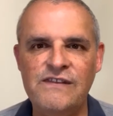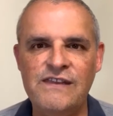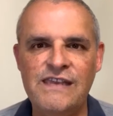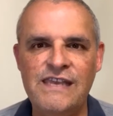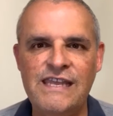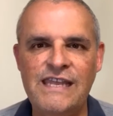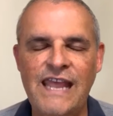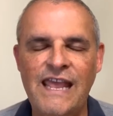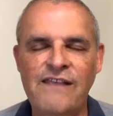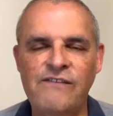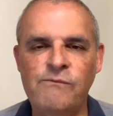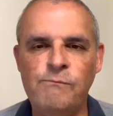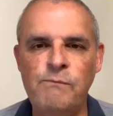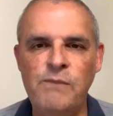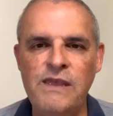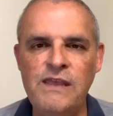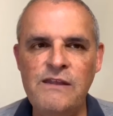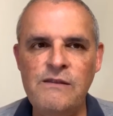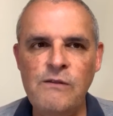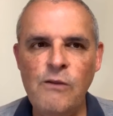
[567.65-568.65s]
It has
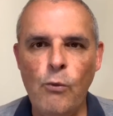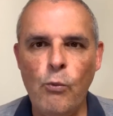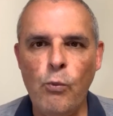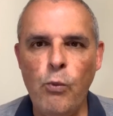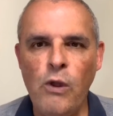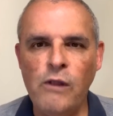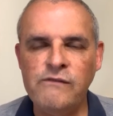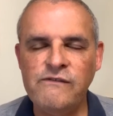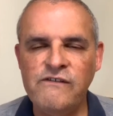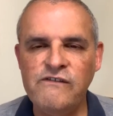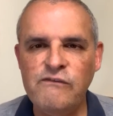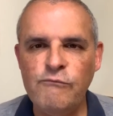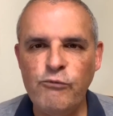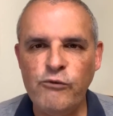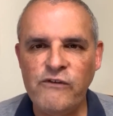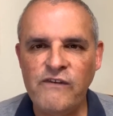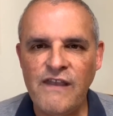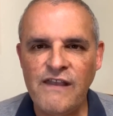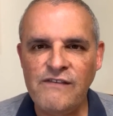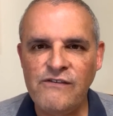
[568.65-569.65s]
been Walt Disney
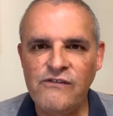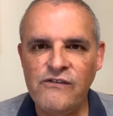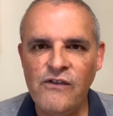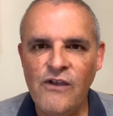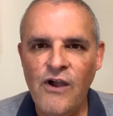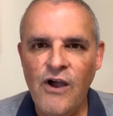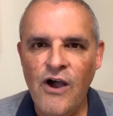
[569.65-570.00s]
Presents